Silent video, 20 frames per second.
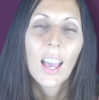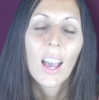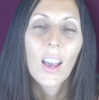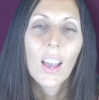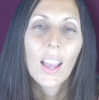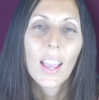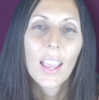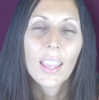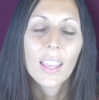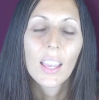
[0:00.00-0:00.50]

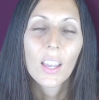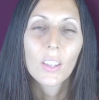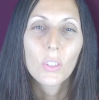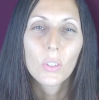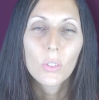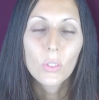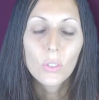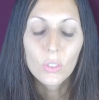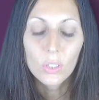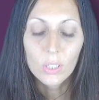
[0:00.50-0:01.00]
I
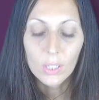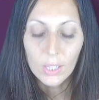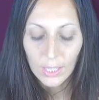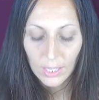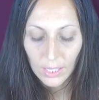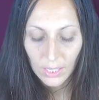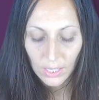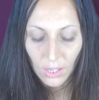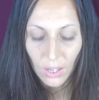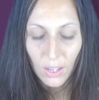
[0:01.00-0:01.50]

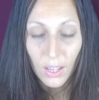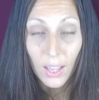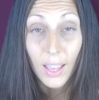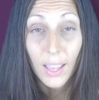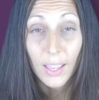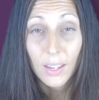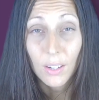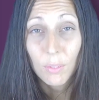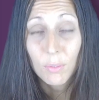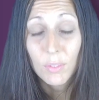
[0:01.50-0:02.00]
usually,
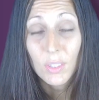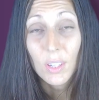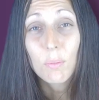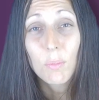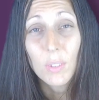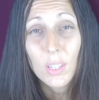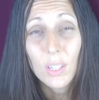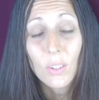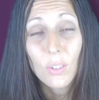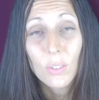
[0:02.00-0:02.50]
and I've
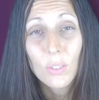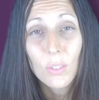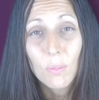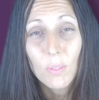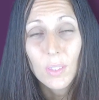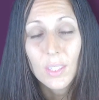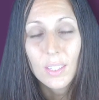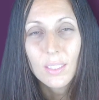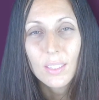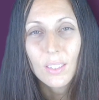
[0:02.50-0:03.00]
done videos
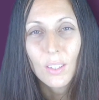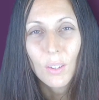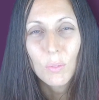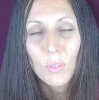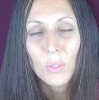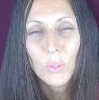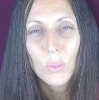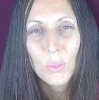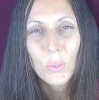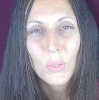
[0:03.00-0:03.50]
of this, I've
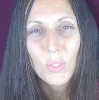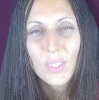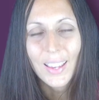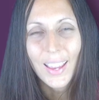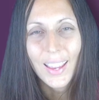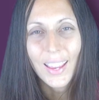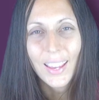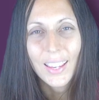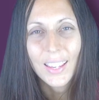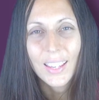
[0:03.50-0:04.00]
used
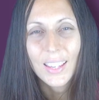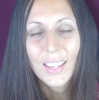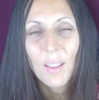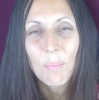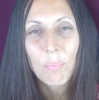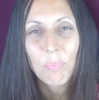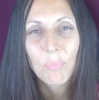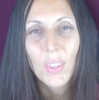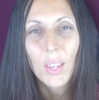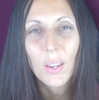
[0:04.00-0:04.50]
a
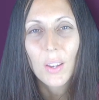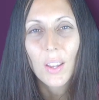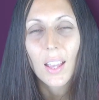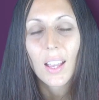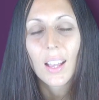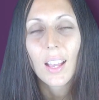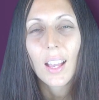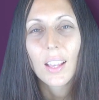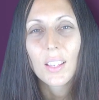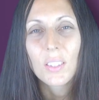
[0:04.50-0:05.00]

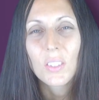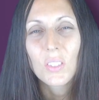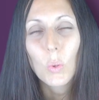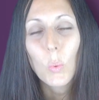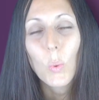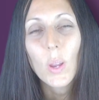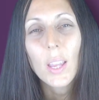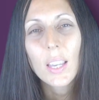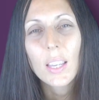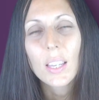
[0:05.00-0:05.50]

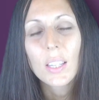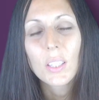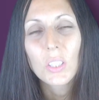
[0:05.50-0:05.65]
square